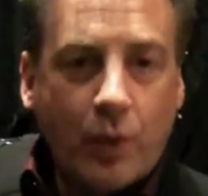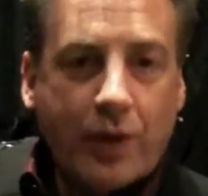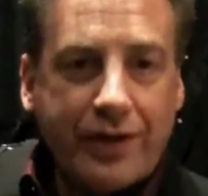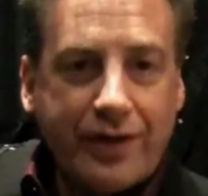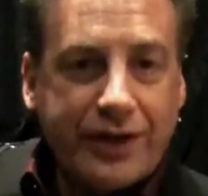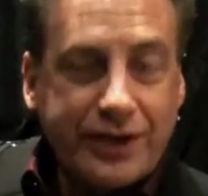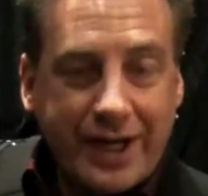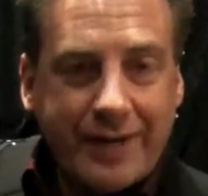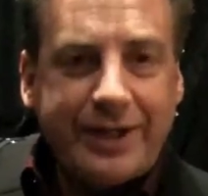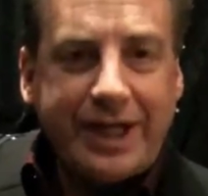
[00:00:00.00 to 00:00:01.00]
worth the
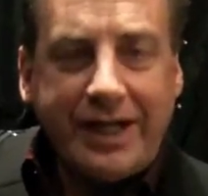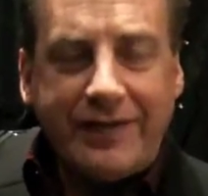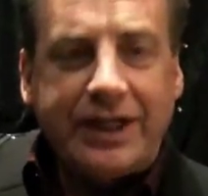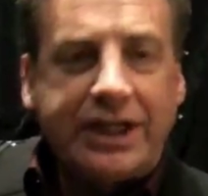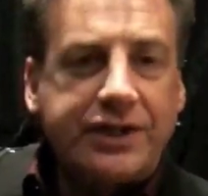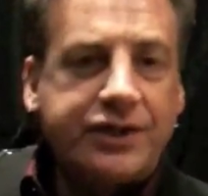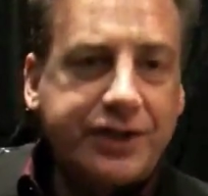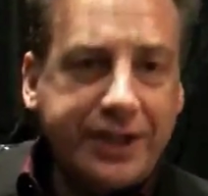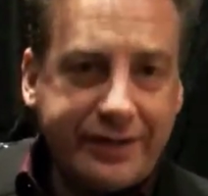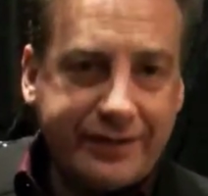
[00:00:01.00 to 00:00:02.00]
time to even
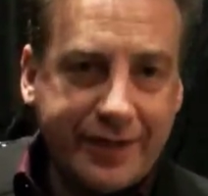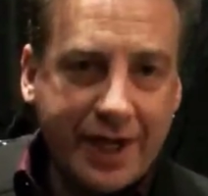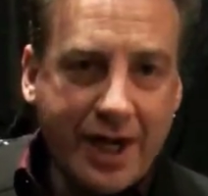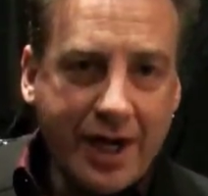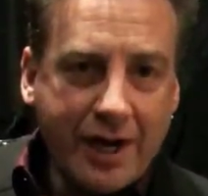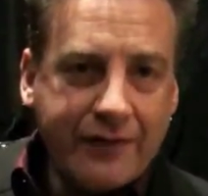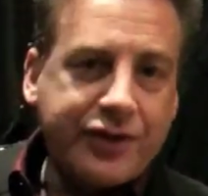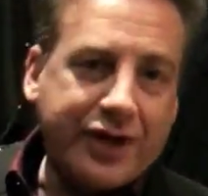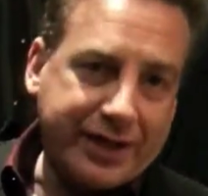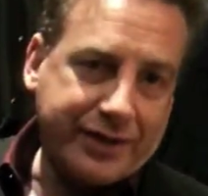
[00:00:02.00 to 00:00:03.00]
conceive of
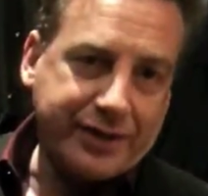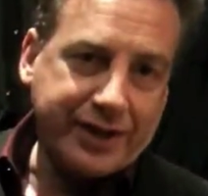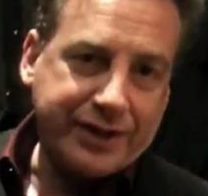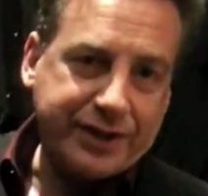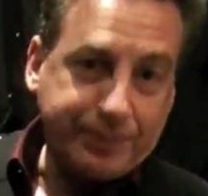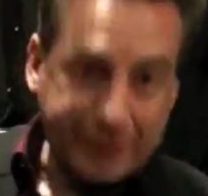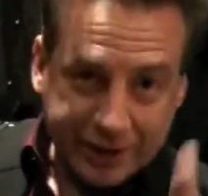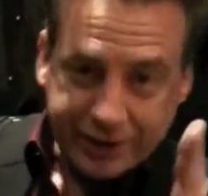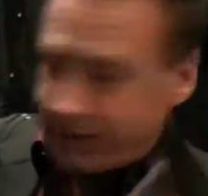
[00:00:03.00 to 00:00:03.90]
trying to create this. Plus,